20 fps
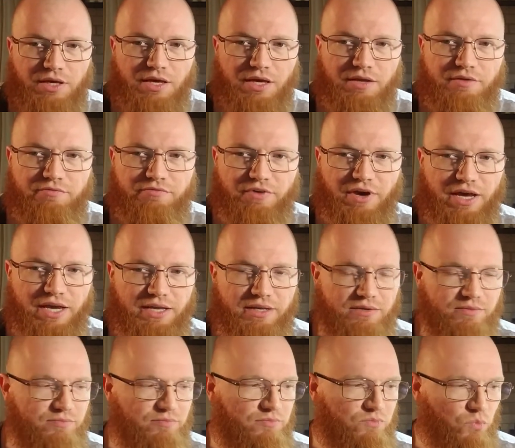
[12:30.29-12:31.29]
and
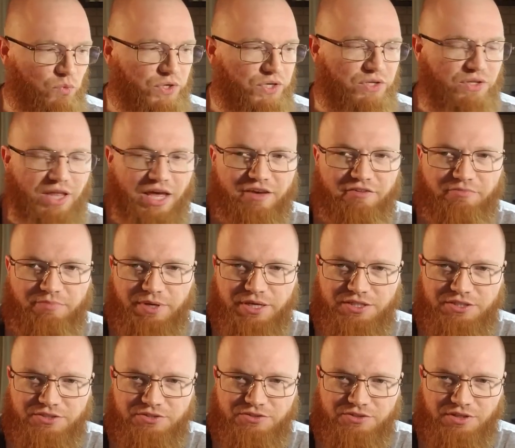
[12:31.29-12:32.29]
find real life
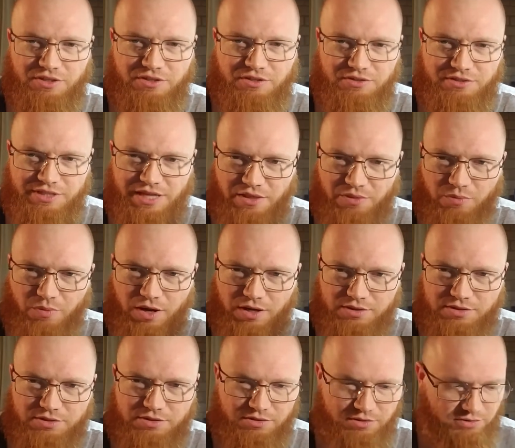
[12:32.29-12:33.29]
pictures of little Death
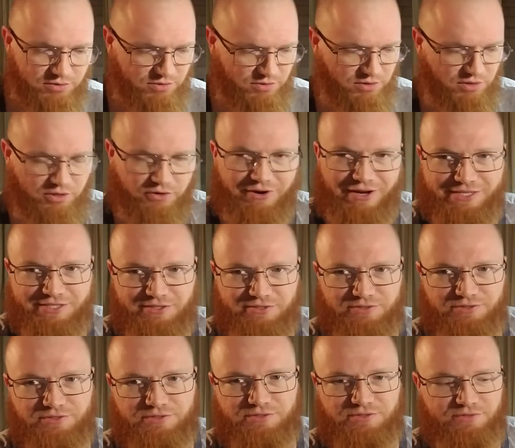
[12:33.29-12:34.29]
Watch
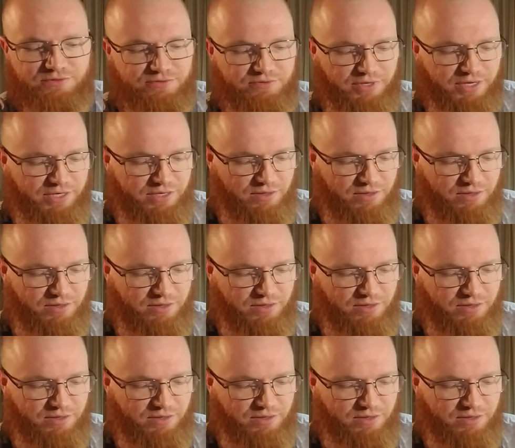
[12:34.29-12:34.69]
aggressors, right?